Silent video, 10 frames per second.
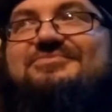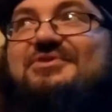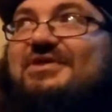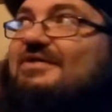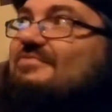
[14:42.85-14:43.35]

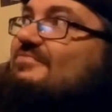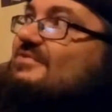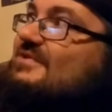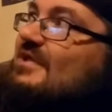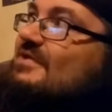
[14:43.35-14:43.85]
Today.
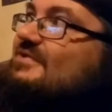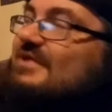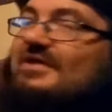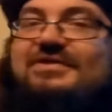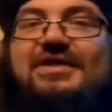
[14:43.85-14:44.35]
It's not
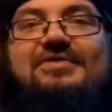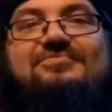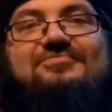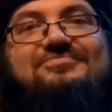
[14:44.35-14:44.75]
tonight yet.